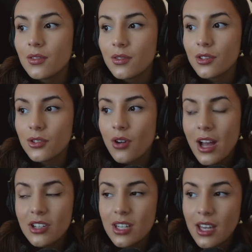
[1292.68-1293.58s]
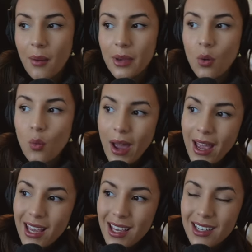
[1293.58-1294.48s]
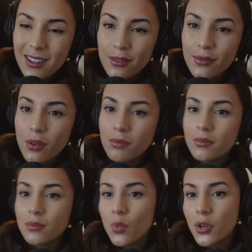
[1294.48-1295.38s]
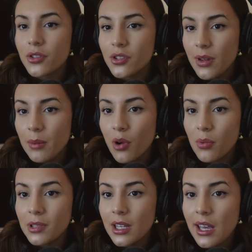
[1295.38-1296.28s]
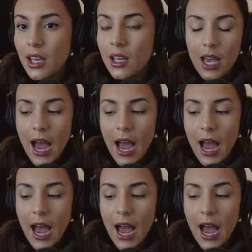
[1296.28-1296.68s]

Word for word: You're not actually coming away from what you're doing properly.